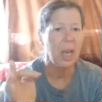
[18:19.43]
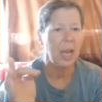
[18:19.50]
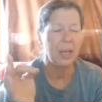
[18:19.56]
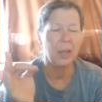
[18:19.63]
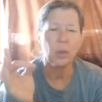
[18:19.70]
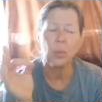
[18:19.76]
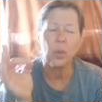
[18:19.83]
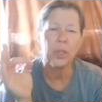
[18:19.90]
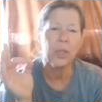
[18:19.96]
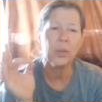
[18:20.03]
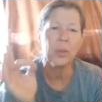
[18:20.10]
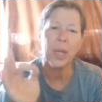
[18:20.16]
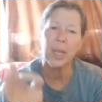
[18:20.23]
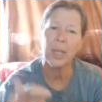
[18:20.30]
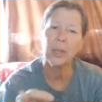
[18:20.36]
I don't want
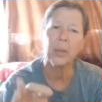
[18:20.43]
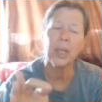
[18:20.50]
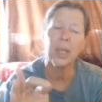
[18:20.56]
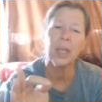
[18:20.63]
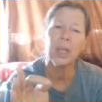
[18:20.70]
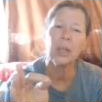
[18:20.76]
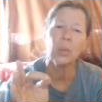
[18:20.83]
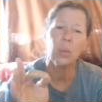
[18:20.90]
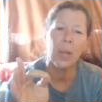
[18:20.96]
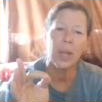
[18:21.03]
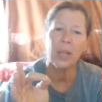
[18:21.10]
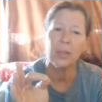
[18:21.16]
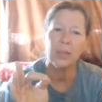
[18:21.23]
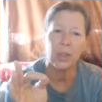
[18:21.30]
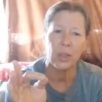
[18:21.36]
you angry in a
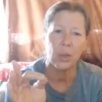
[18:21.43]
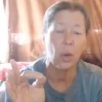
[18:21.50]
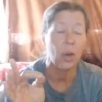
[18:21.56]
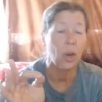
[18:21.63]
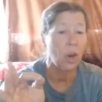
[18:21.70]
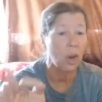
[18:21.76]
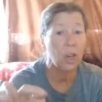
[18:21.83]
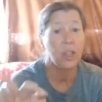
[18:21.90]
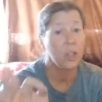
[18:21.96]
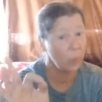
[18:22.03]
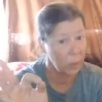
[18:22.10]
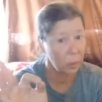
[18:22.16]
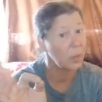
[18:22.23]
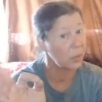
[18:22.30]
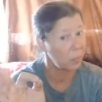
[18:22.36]
way that you are
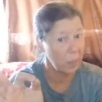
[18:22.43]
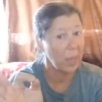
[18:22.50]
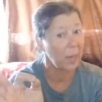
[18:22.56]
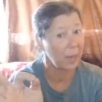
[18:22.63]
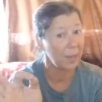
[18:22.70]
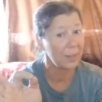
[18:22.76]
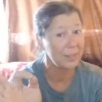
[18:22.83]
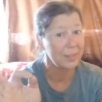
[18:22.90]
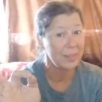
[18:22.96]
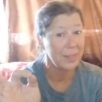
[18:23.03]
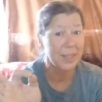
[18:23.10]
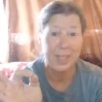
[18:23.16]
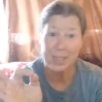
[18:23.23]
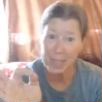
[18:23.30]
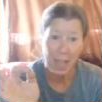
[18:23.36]
arguing with me,
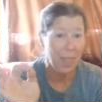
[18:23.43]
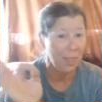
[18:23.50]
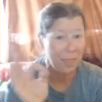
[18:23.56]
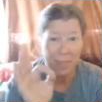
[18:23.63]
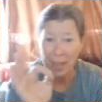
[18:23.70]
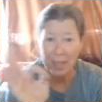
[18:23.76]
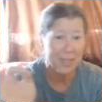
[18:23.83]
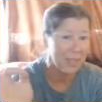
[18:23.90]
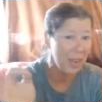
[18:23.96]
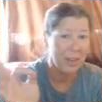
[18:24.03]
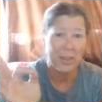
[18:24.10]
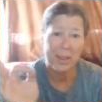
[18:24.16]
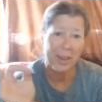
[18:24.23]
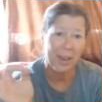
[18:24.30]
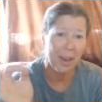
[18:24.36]
because
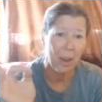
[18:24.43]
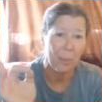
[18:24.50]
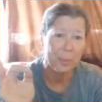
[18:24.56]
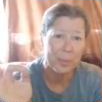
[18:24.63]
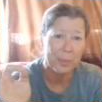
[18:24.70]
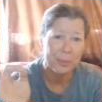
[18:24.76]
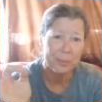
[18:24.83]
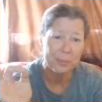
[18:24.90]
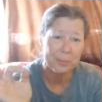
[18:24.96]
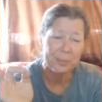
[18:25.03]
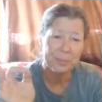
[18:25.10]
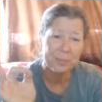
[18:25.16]
that's not going to help.